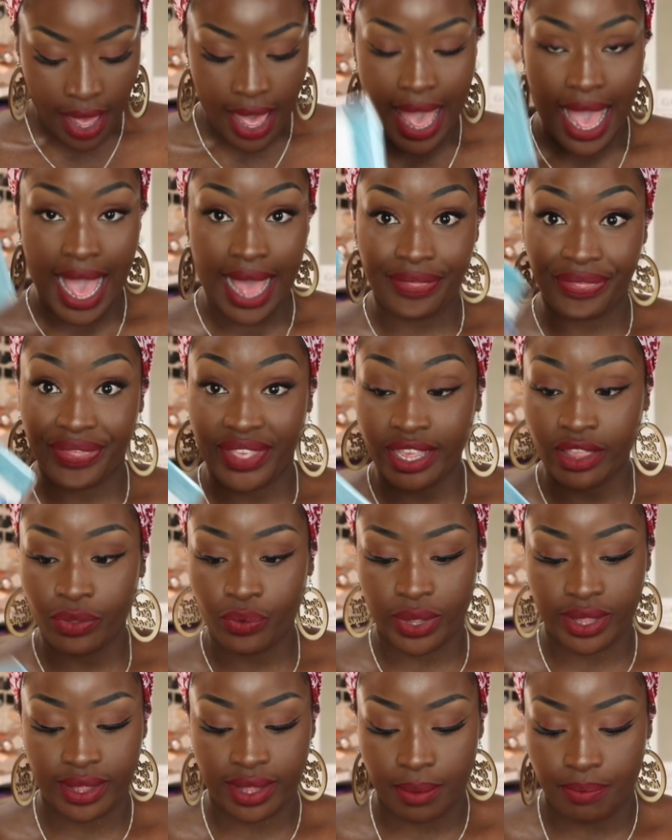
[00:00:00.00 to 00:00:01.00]
And this
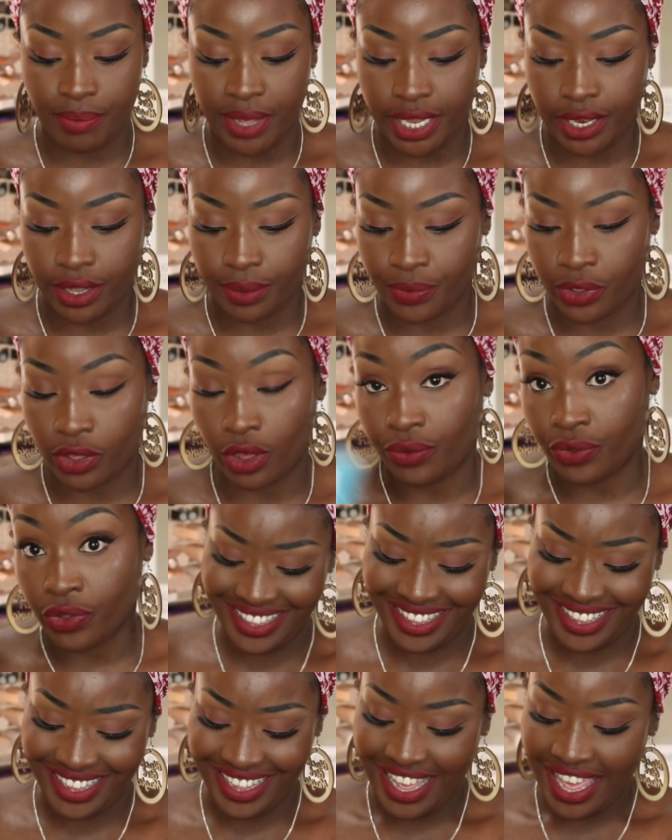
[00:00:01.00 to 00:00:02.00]
one's the medium tone.
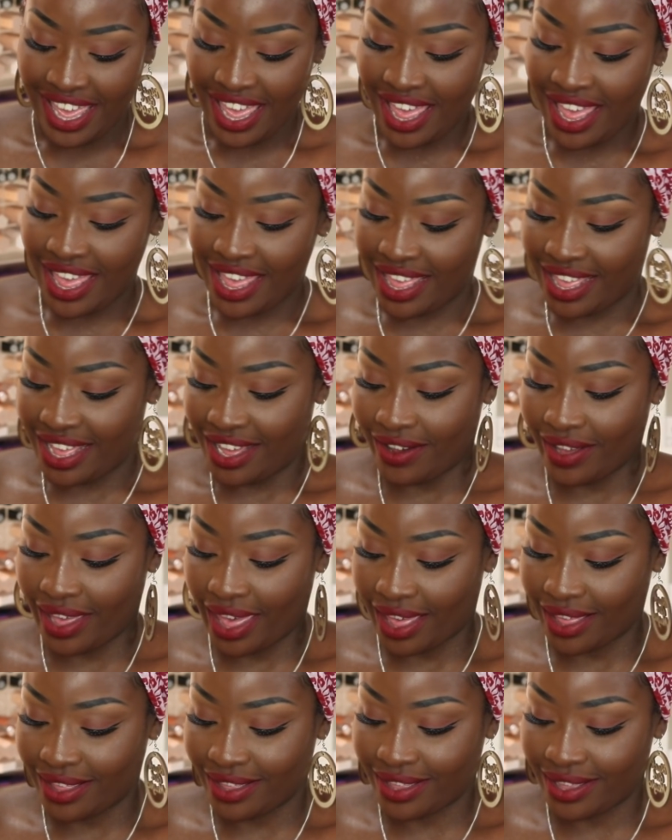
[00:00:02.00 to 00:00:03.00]

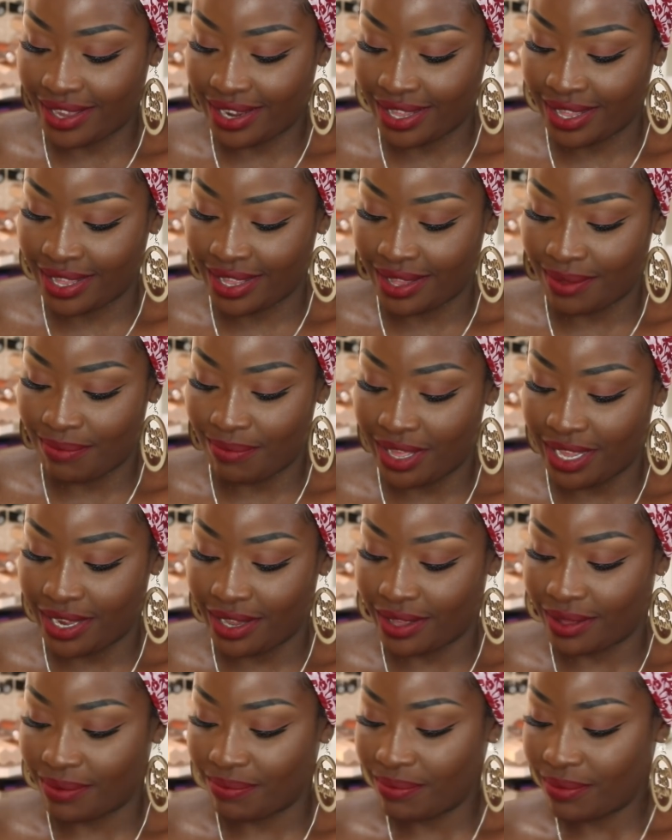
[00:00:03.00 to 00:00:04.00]
Okay, so this is the
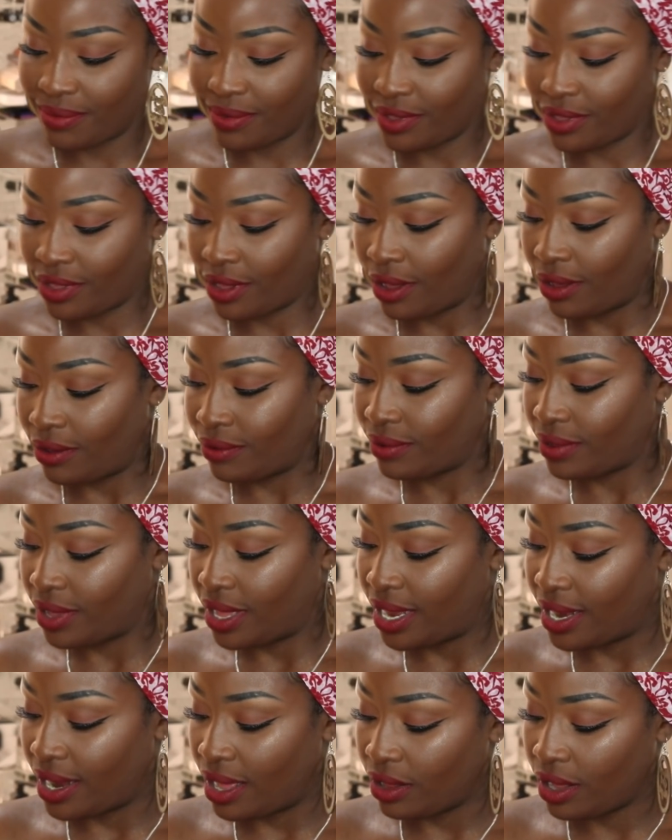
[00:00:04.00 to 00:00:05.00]
medium tone,
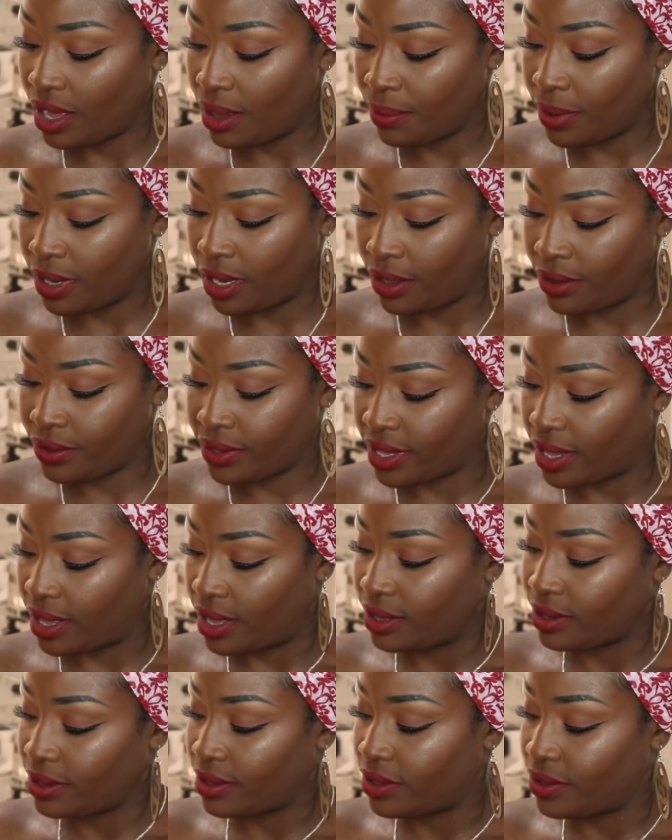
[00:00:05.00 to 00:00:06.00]
and I'll come
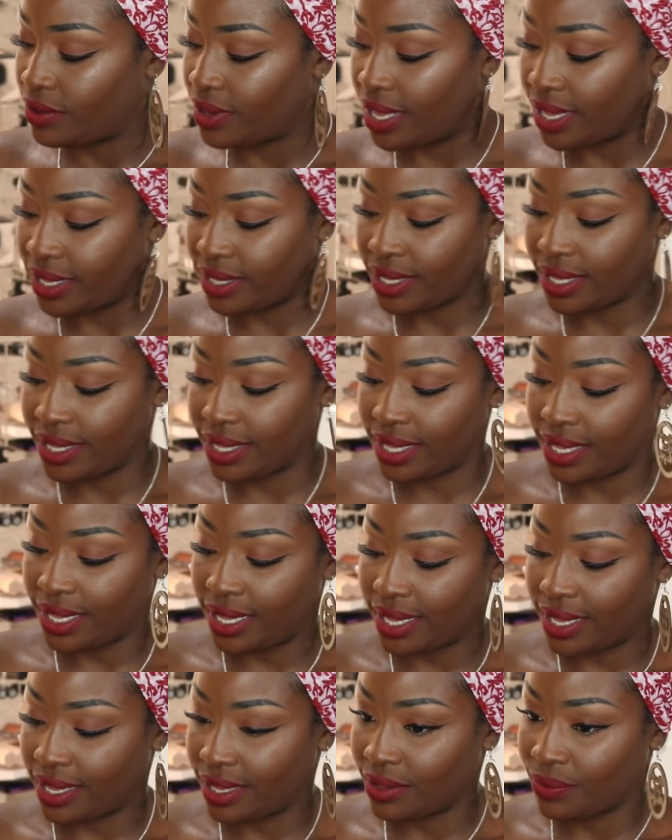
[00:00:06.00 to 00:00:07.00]
closer so you guys can see
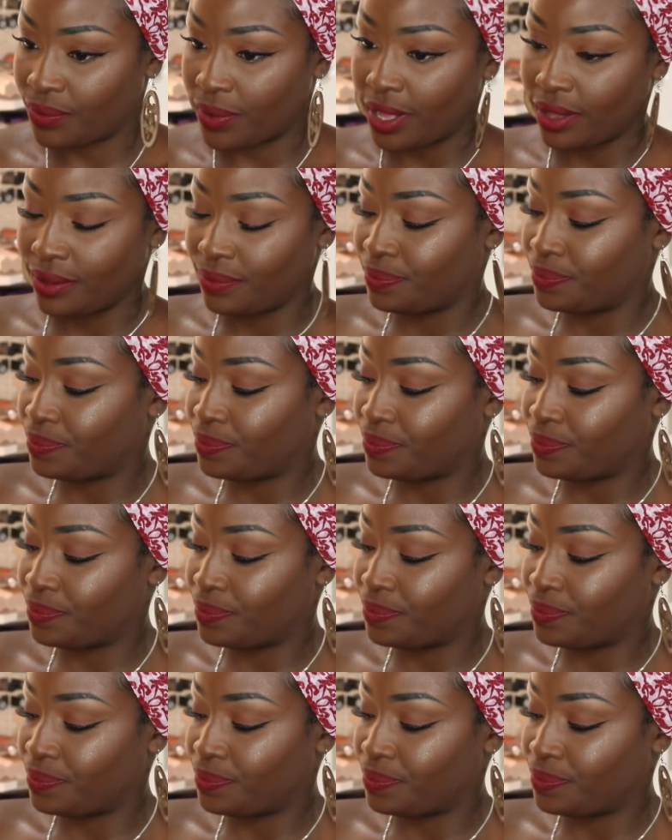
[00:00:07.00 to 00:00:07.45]
it as well.